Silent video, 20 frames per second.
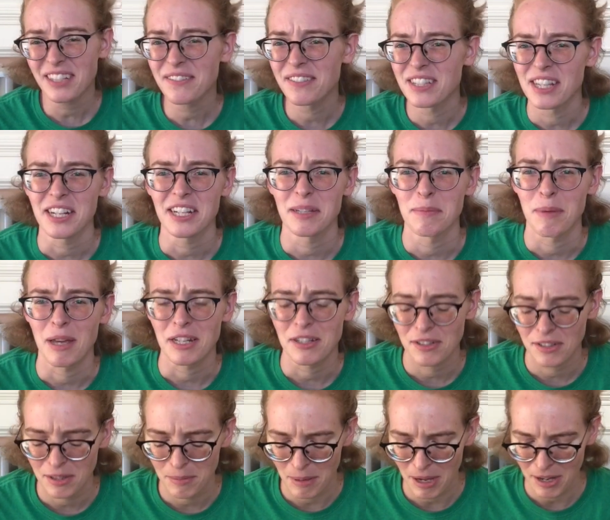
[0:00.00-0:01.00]
of
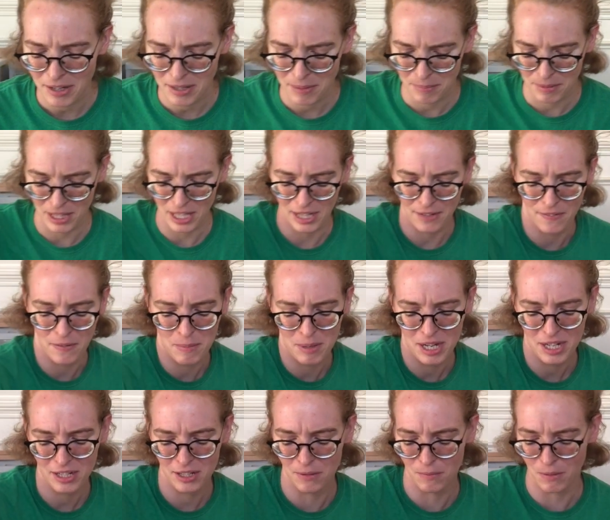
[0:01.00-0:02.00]
sentimental about it, but like, if I'm
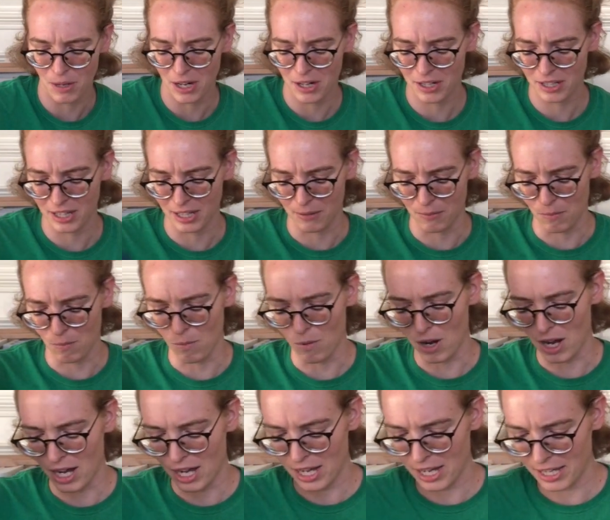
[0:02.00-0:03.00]
not going to wear it, like
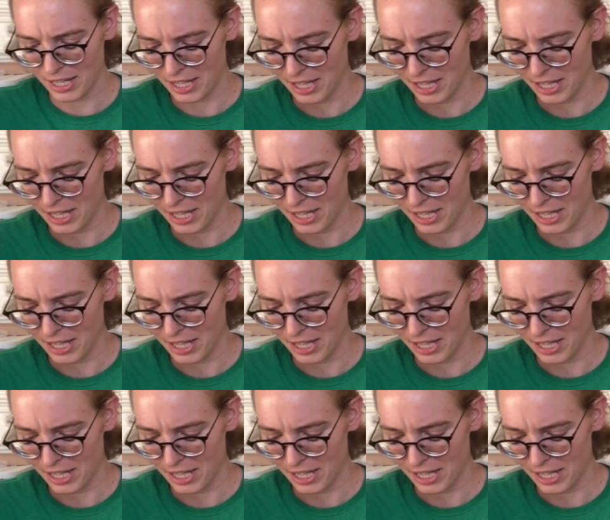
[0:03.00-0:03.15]
why